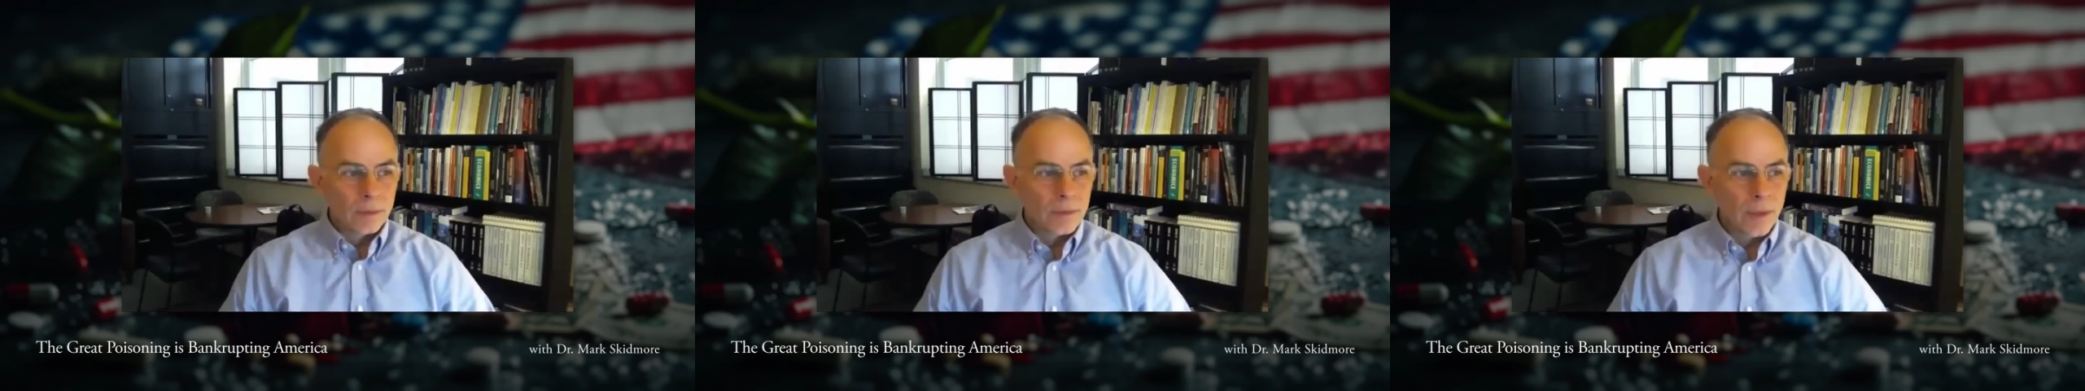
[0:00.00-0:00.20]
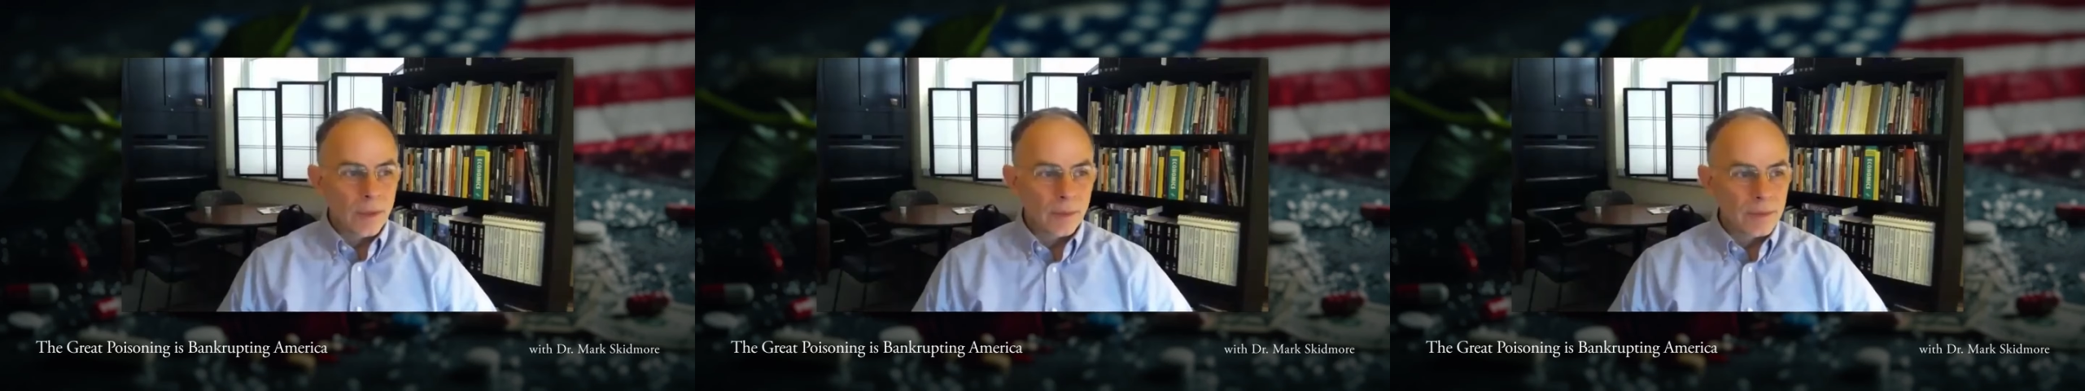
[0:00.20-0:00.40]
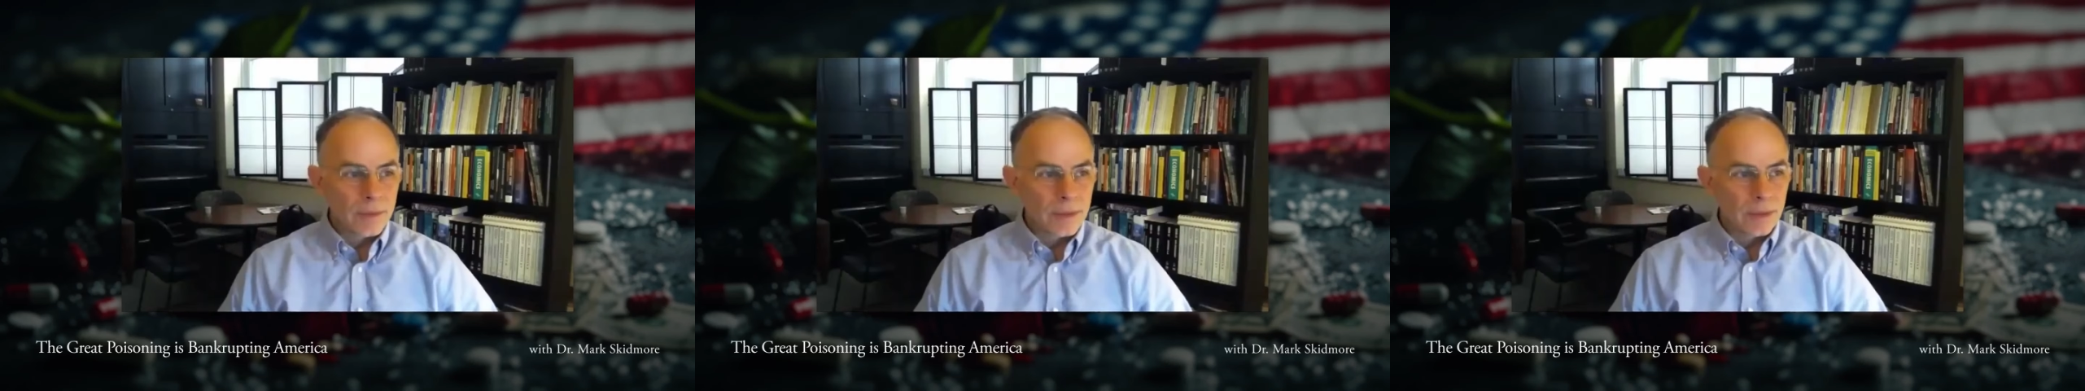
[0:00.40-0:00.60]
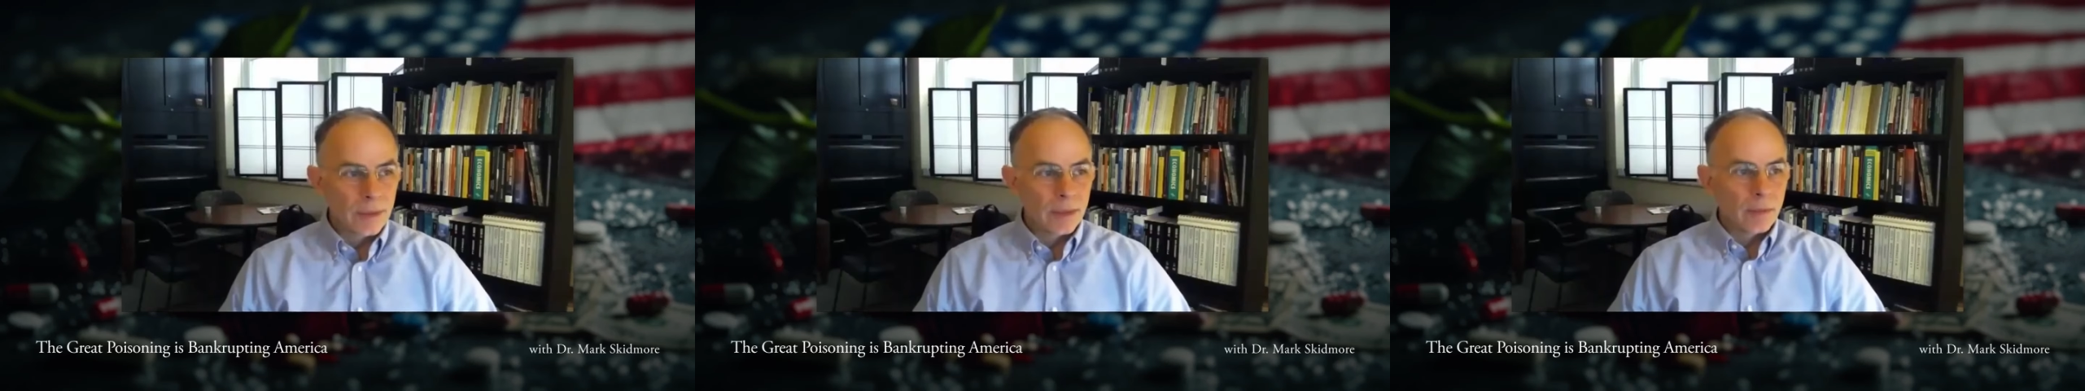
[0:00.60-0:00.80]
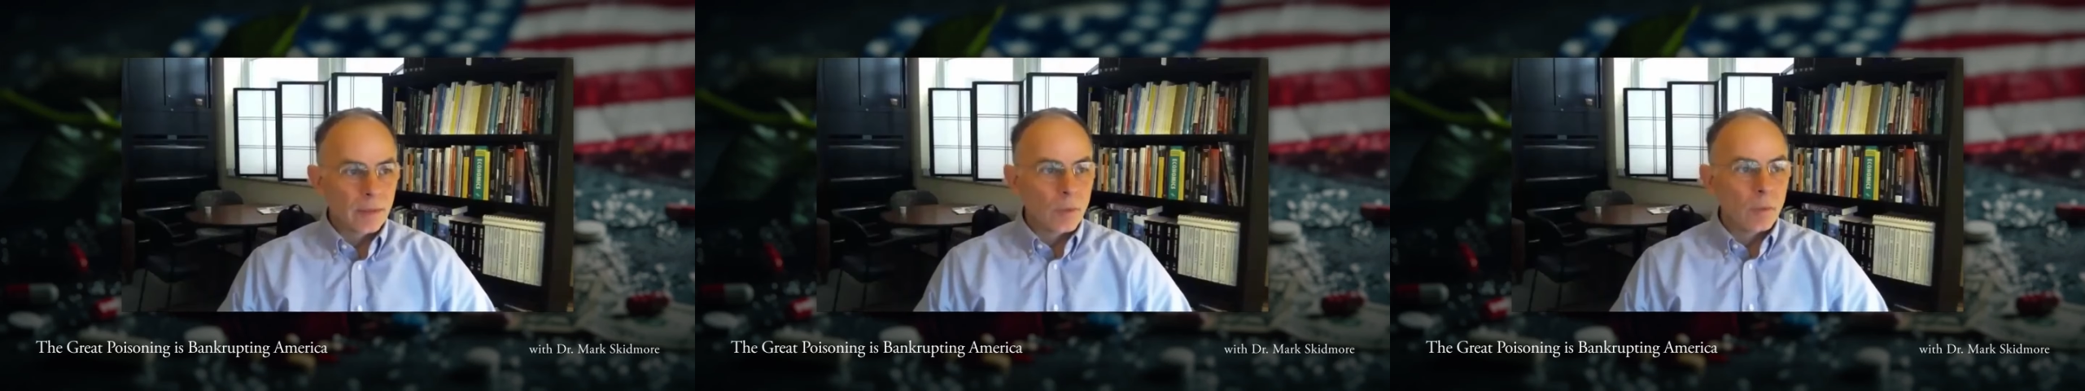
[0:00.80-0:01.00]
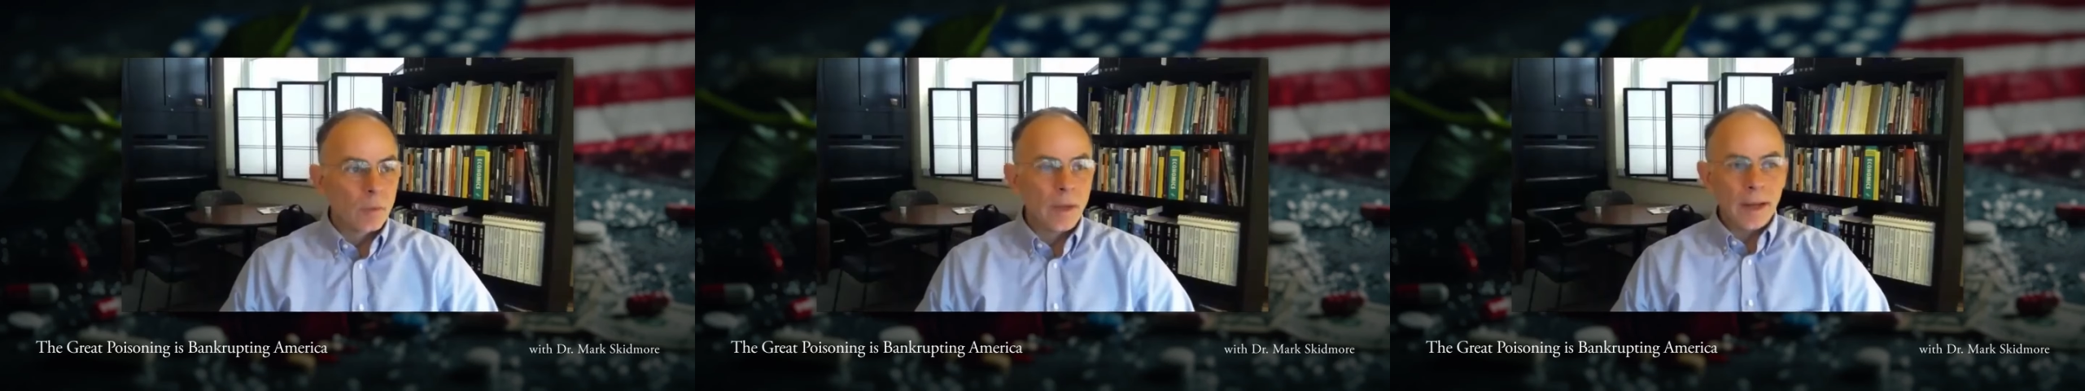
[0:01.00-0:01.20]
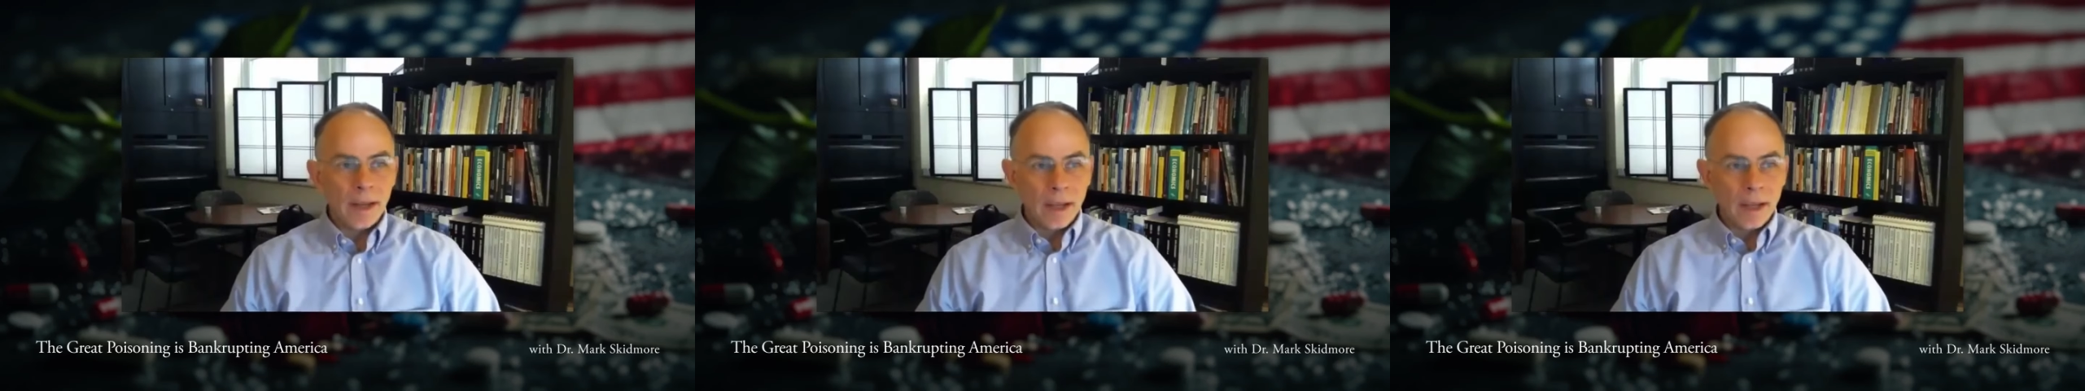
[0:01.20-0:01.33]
So I was thinking, well, what